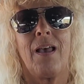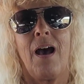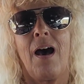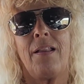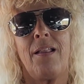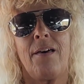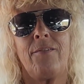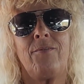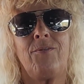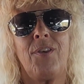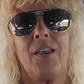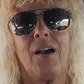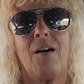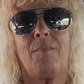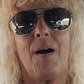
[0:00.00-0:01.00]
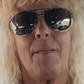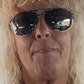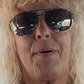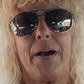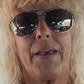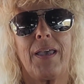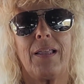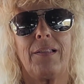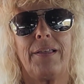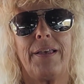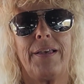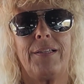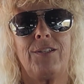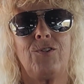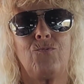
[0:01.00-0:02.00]
another thing on my bucket
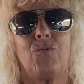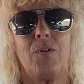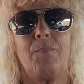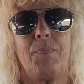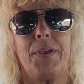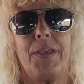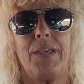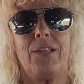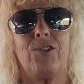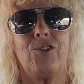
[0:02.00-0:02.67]
list would be